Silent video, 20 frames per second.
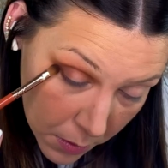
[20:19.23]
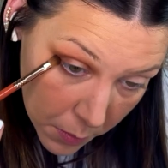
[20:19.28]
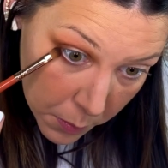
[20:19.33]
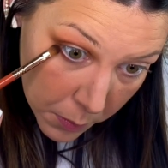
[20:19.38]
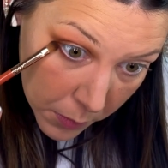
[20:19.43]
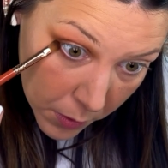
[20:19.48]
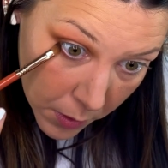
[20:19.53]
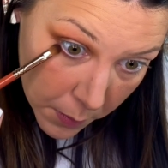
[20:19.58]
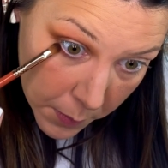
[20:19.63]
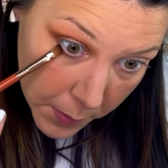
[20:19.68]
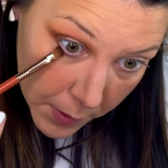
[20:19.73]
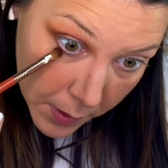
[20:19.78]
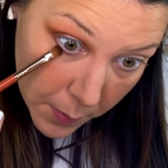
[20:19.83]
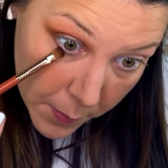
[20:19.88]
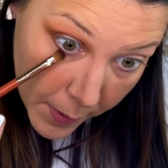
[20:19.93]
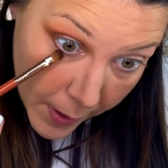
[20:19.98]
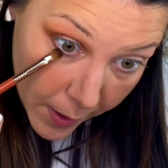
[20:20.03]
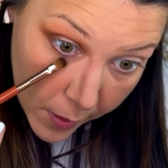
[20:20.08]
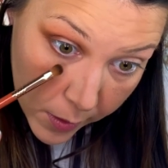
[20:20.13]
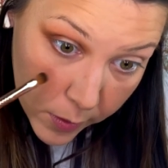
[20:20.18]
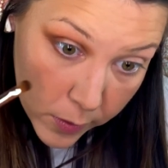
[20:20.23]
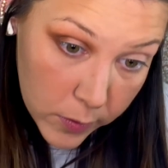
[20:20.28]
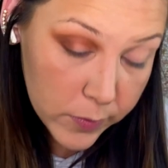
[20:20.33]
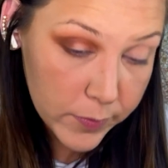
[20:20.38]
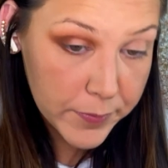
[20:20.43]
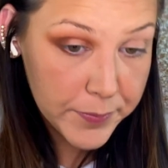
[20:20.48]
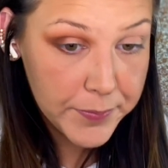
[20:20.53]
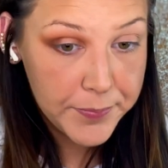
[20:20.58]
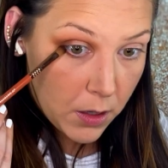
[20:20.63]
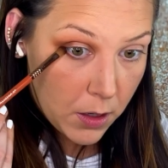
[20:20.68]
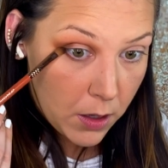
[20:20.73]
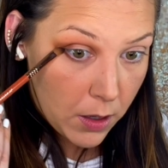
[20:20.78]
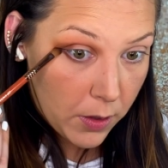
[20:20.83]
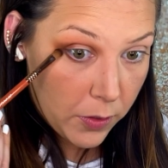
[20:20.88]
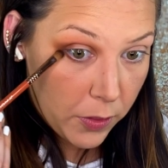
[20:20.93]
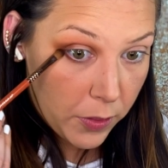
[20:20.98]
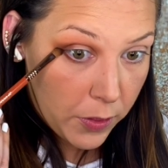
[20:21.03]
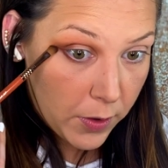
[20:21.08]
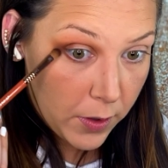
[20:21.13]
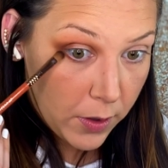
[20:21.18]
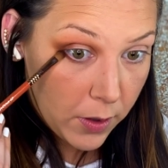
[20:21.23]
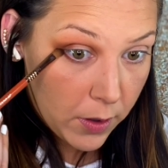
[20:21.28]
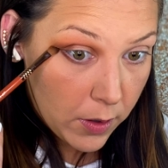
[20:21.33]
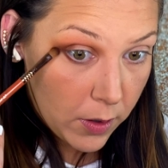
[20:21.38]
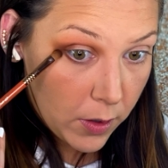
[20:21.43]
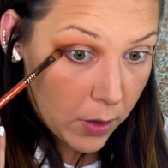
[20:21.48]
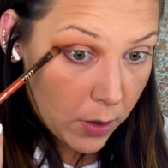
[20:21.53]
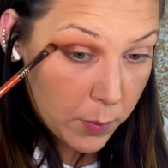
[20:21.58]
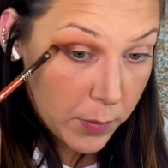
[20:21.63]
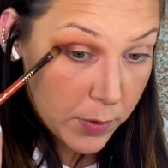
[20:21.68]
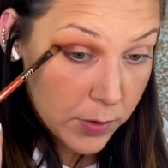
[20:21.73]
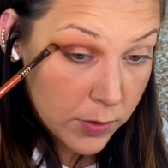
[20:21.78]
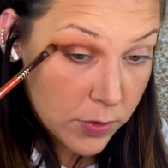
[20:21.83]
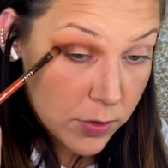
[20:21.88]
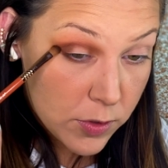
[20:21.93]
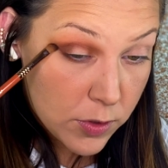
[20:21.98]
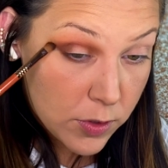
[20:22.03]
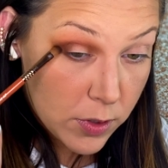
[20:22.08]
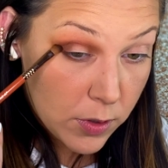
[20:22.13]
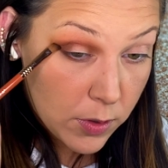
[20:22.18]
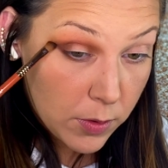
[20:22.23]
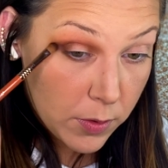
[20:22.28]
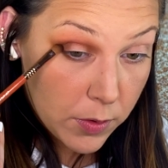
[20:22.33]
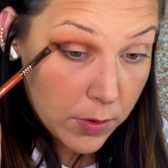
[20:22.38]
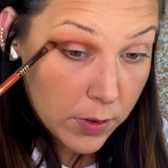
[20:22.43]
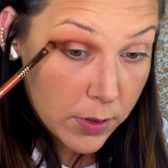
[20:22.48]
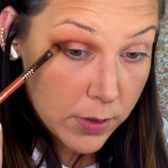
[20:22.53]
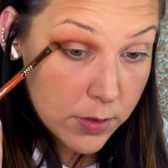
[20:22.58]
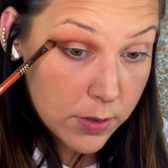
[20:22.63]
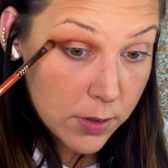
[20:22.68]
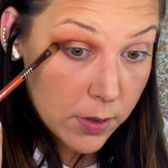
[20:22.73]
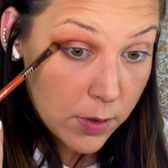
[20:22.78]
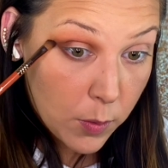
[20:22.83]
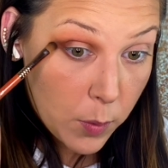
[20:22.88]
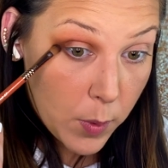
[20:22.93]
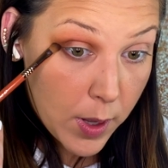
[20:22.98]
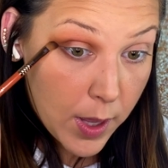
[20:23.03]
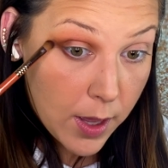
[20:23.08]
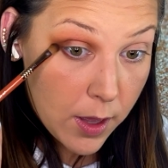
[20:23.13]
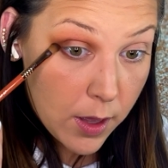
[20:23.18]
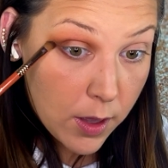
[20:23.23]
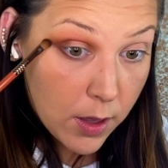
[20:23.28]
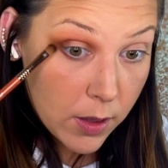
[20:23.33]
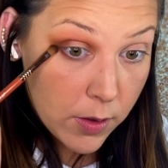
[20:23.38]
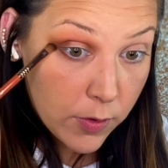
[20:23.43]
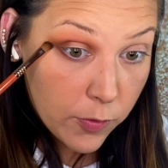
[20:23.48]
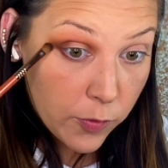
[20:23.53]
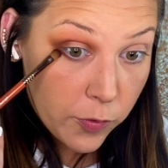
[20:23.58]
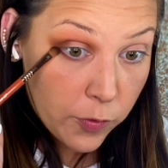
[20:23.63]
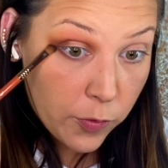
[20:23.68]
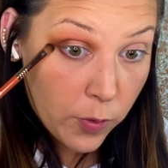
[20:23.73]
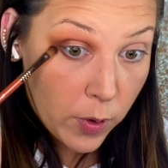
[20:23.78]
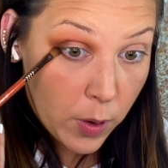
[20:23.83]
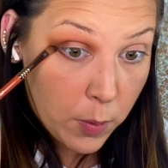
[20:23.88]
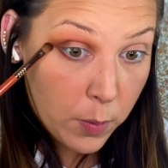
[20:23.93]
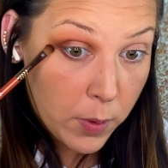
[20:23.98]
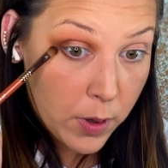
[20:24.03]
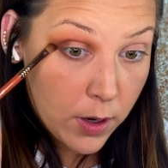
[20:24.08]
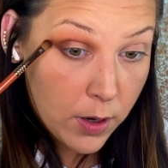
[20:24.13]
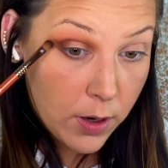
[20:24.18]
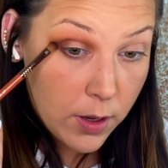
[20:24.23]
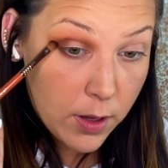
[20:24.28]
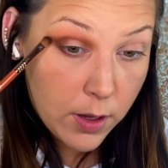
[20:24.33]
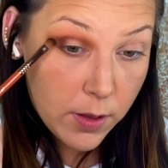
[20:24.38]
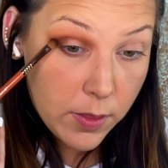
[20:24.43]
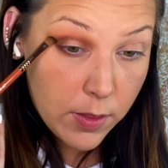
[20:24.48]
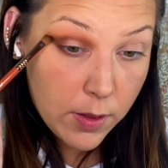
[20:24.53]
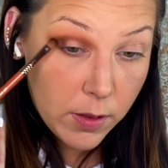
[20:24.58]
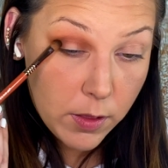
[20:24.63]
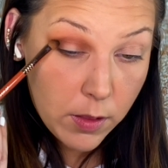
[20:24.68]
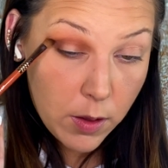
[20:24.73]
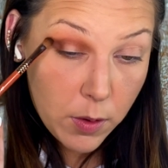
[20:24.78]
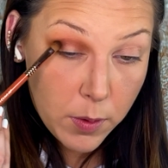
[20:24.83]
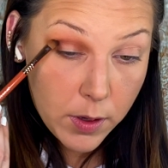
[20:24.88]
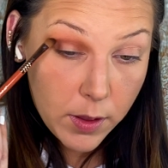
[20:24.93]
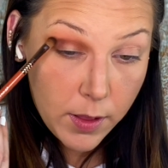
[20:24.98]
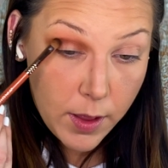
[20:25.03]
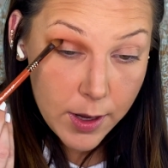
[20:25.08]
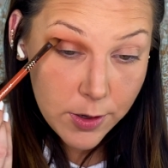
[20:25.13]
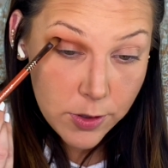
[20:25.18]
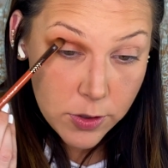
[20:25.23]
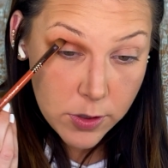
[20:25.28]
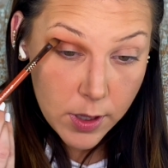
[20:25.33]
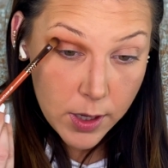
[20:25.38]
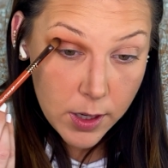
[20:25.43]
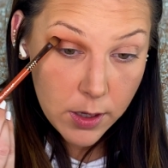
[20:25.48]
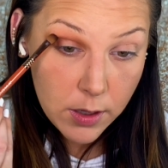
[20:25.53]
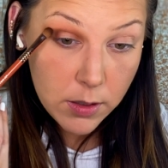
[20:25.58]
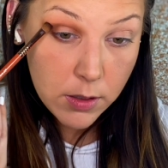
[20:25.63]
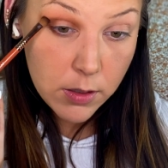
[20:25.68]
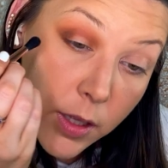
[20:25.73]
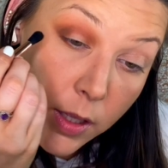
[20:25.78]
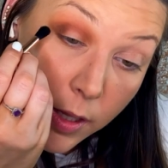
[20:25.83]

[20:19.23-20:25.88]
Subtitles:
I'm coming about a third, almost 2/3 of the way forward in the lower lash line.